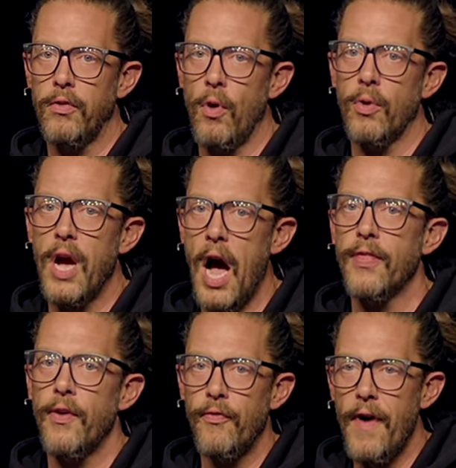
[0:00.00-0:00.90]
So
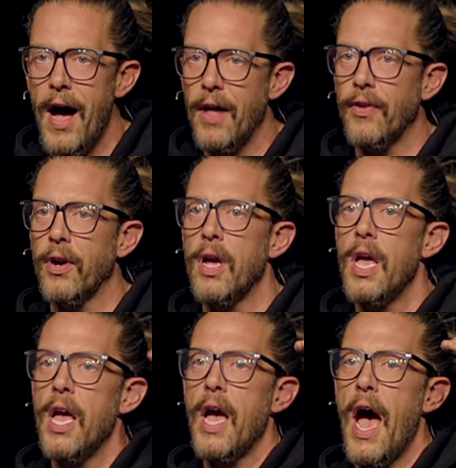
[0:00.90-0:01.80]
God the Father
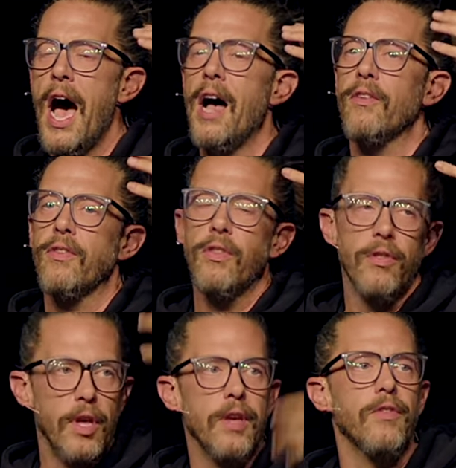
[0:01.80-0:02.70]

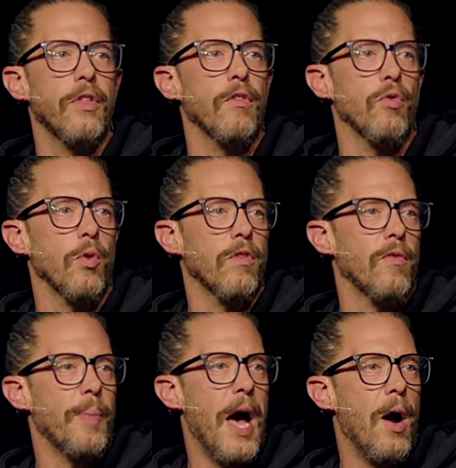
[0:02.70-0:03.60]
is the source
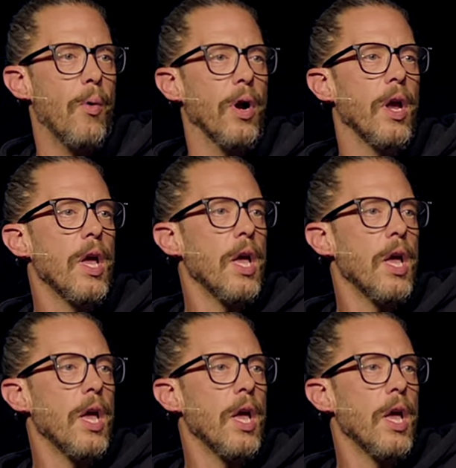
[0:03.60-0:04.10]
of power.